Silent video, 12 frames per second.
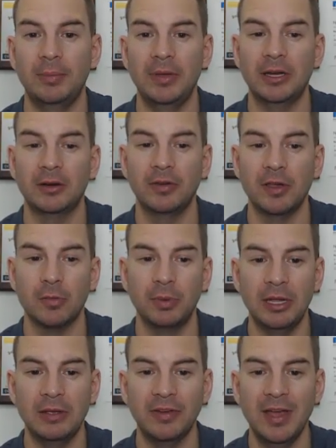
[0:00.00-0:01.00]
IP interface
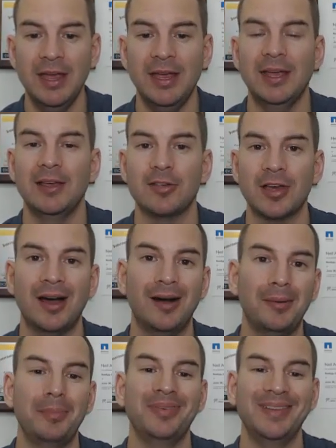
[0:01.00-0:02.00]
brief is
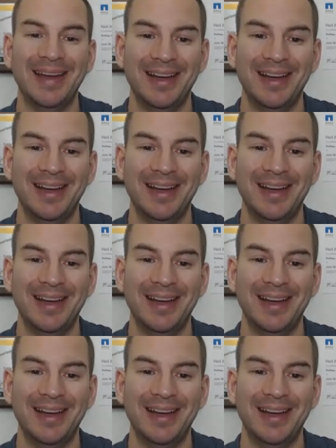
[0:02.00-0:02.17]
up,